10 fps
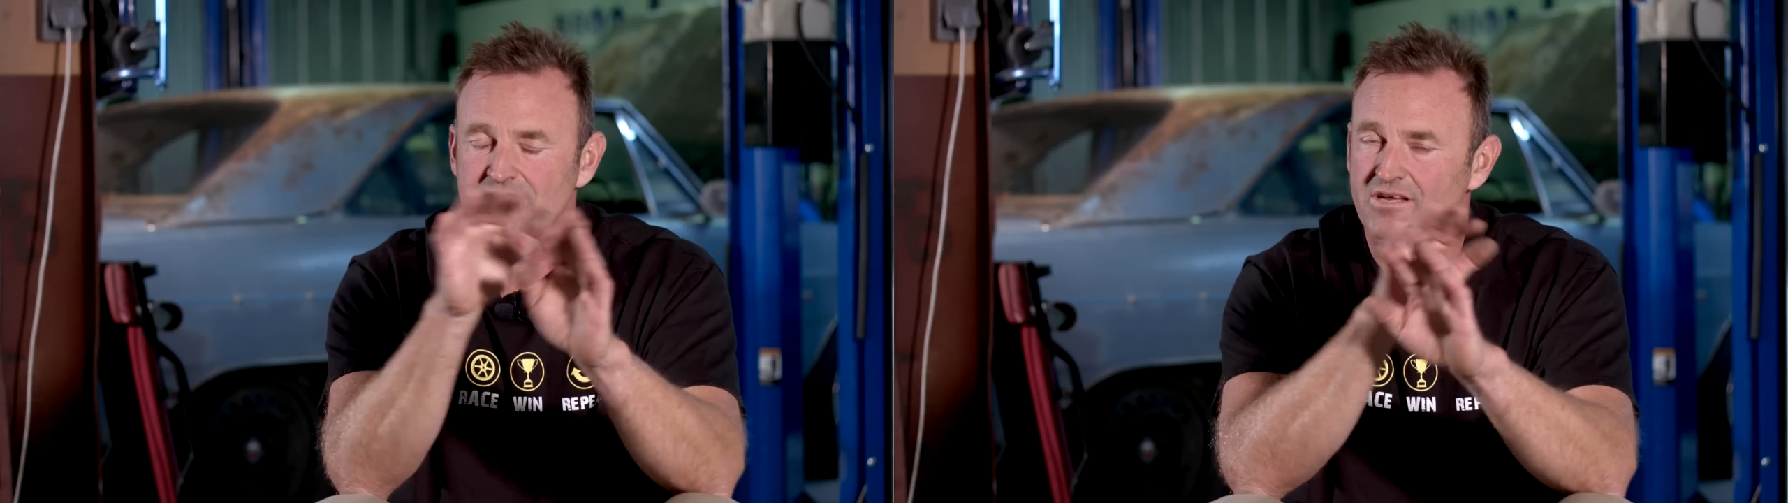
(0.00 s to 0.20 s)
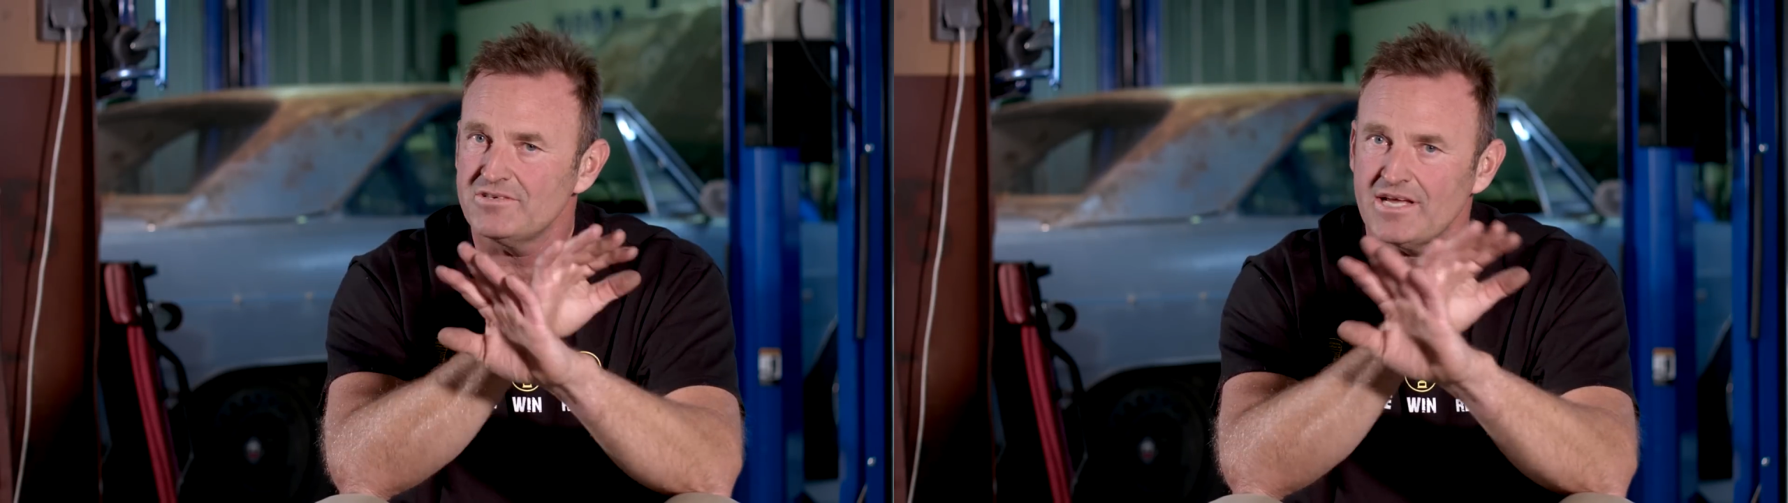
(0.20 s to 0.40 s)

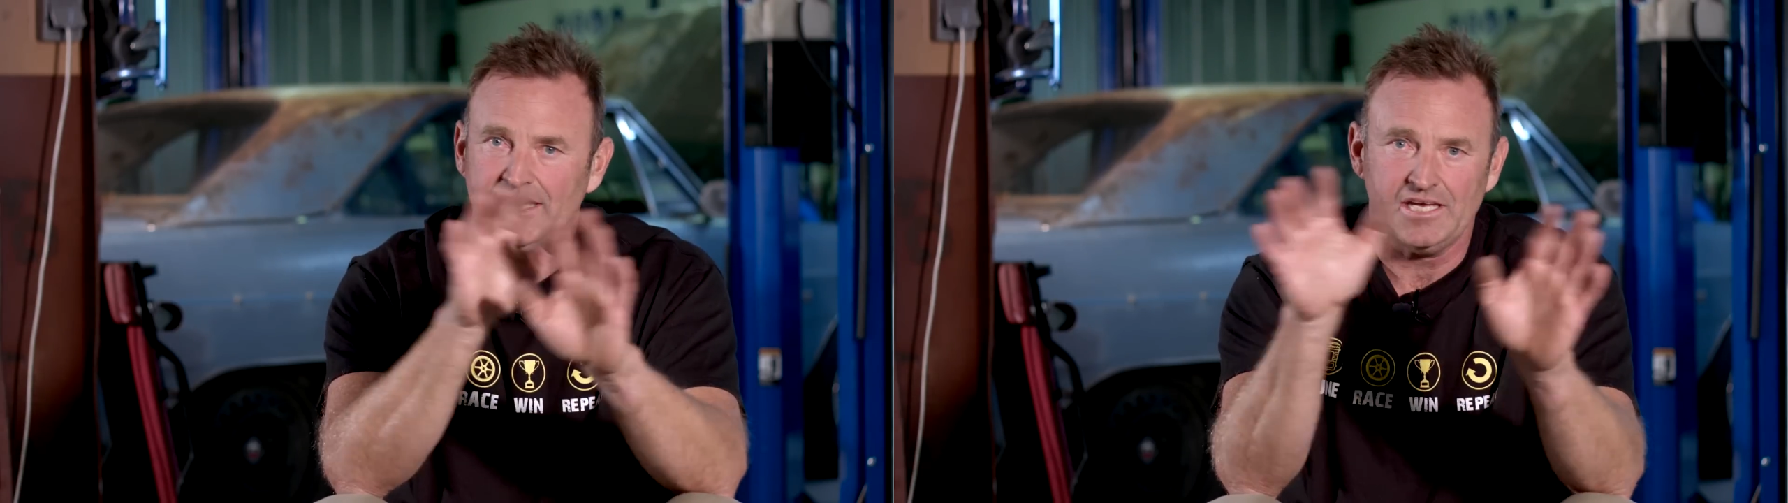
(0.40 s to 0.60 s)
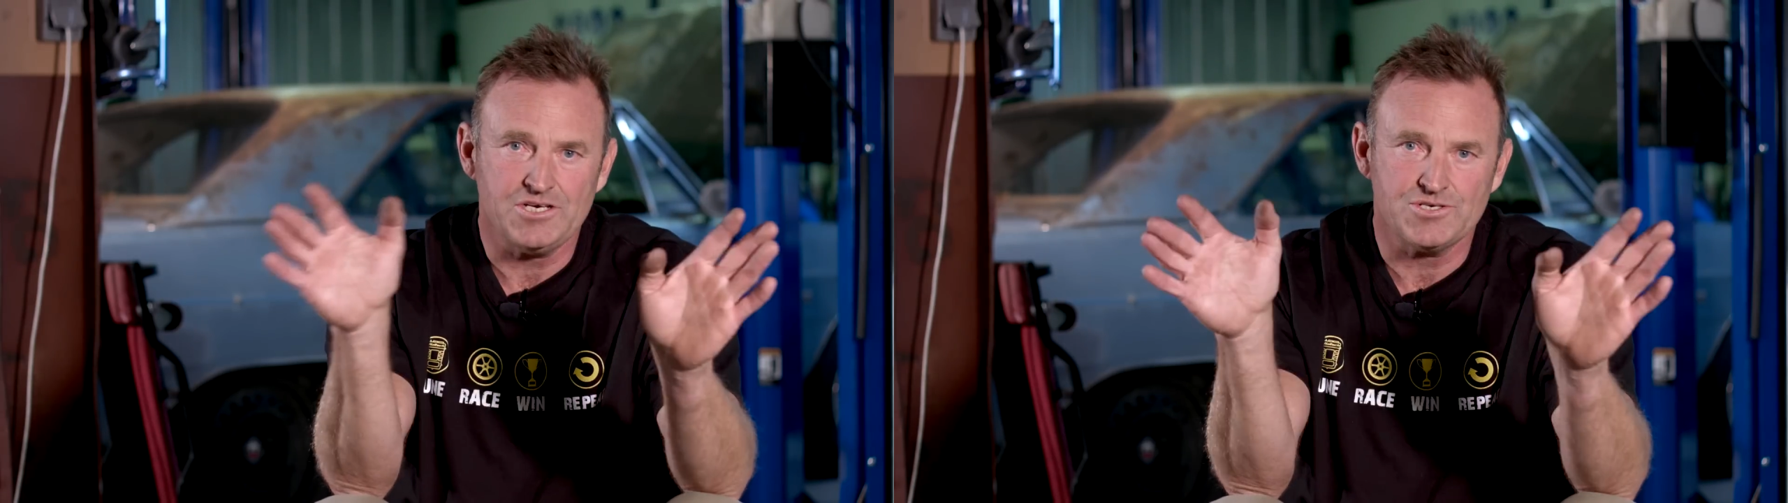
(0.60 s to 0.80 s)
Don't
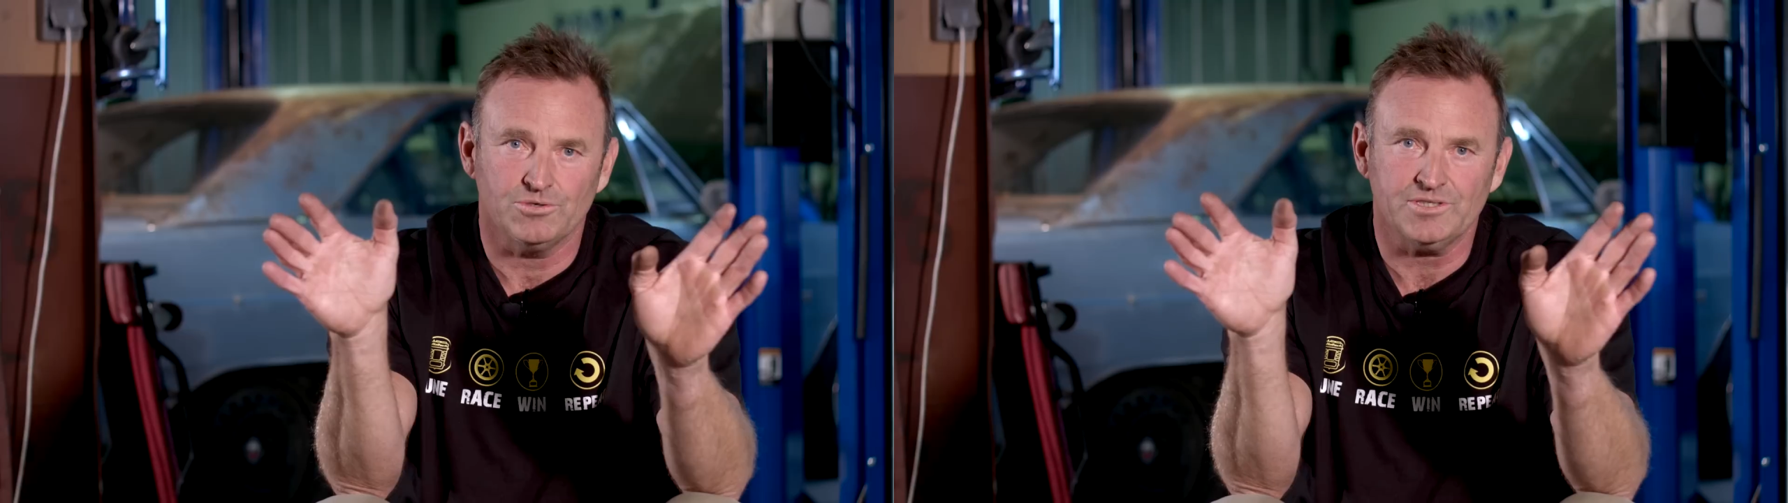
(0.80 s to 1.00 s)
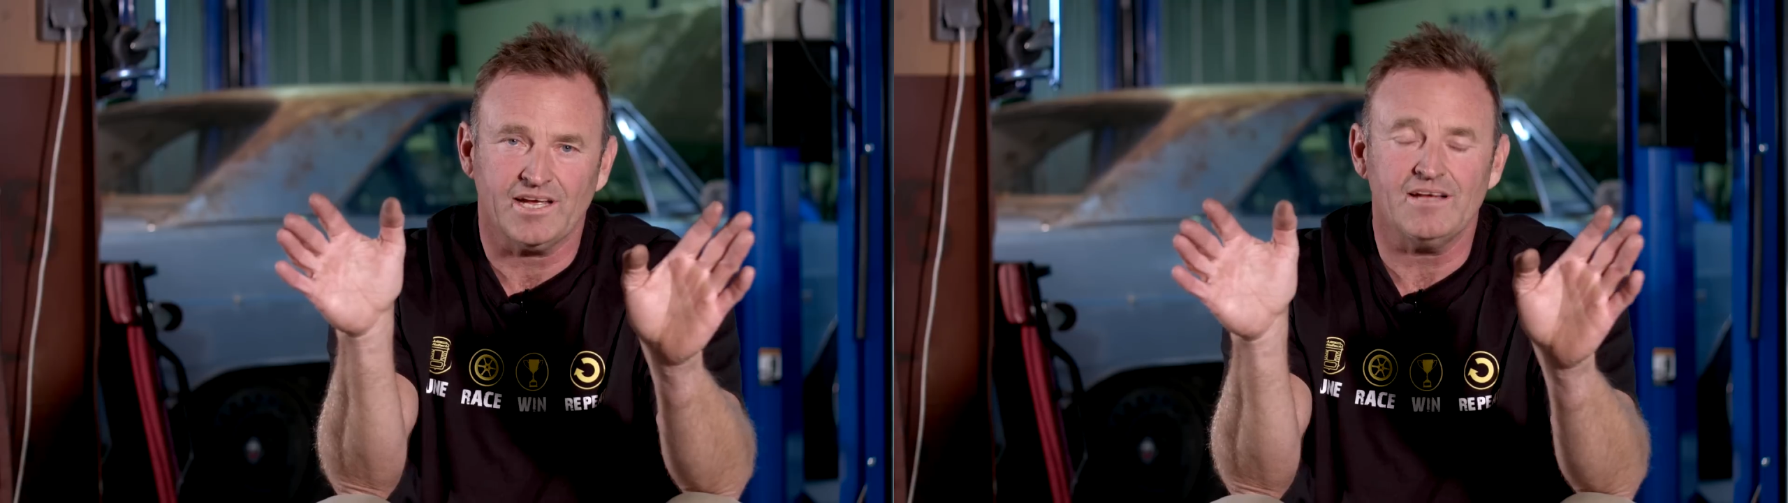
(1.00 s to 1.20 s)
take any
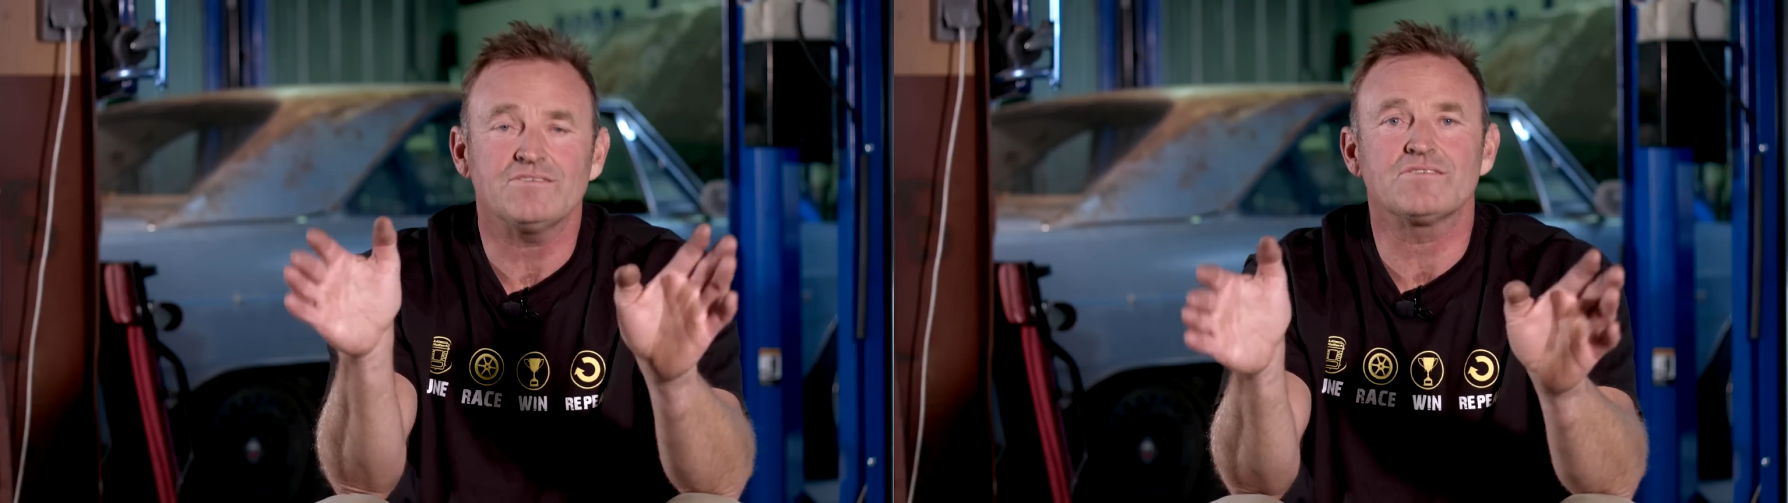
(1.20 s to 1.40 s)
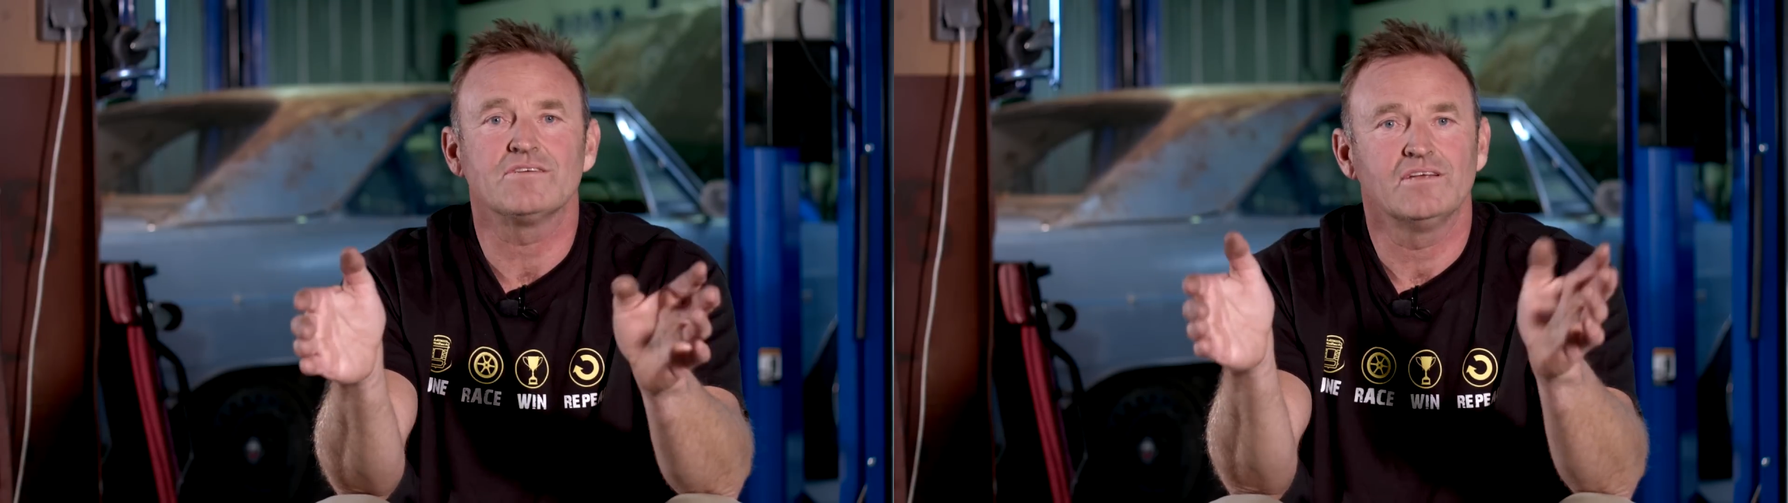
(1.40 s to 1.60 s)
shortcuts.